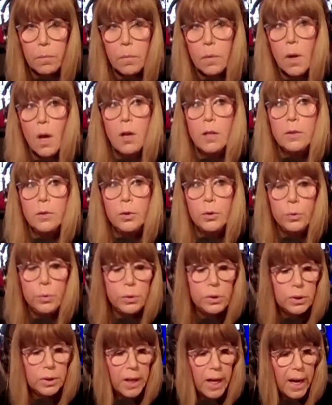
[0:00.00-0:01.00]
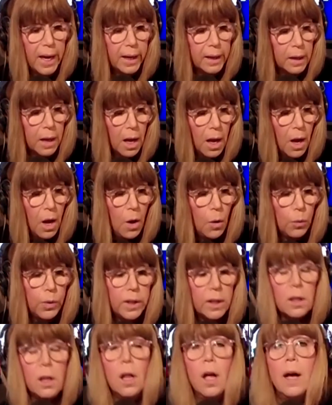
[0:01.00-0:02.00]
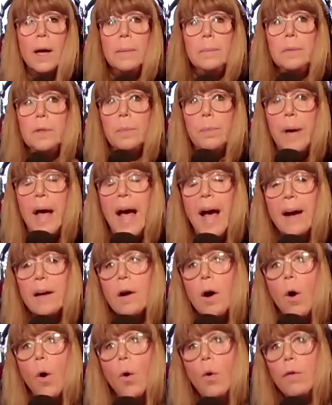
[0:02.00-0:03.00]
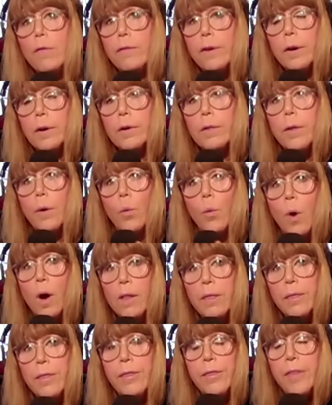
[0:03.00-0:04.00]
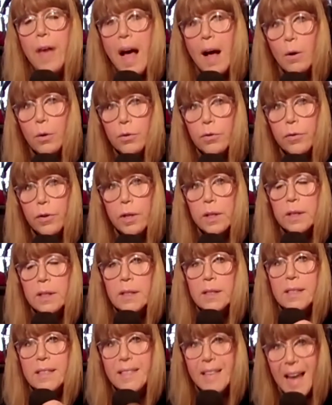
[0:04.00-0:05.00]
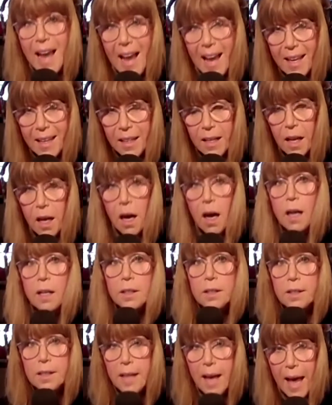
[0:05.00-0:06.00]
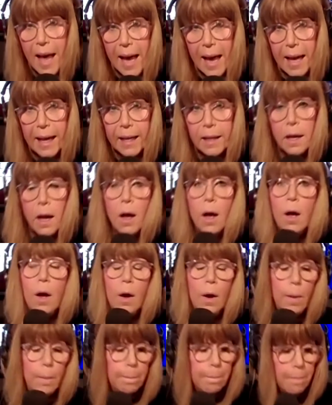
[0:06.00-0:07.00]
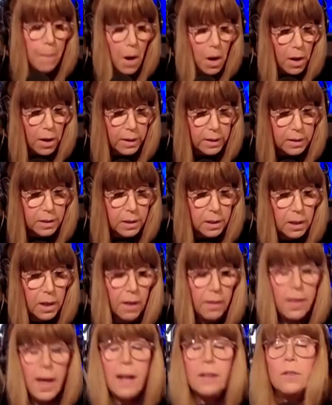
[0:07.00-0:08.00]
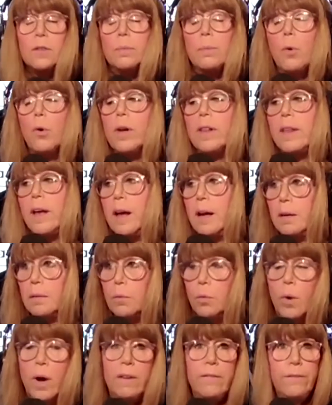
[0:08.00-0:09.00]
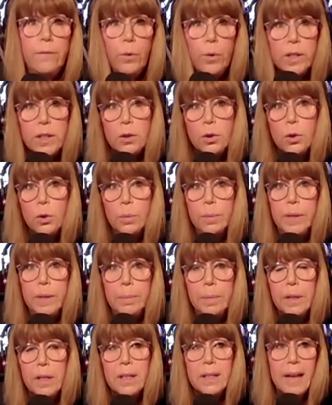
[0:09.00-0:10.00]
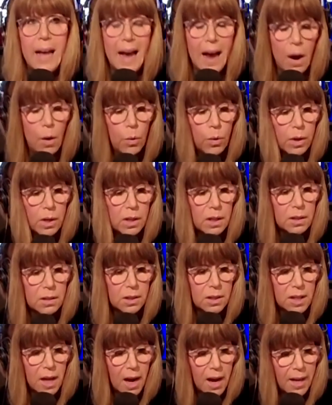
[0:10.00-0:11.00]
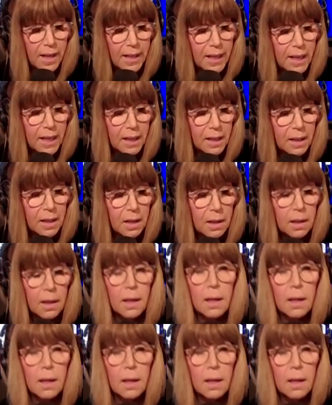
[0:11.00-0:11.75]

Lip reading: On Tuesday, we climbed back over the 1,000 dead a day mark. That's more than, what, 42 people an hour dying?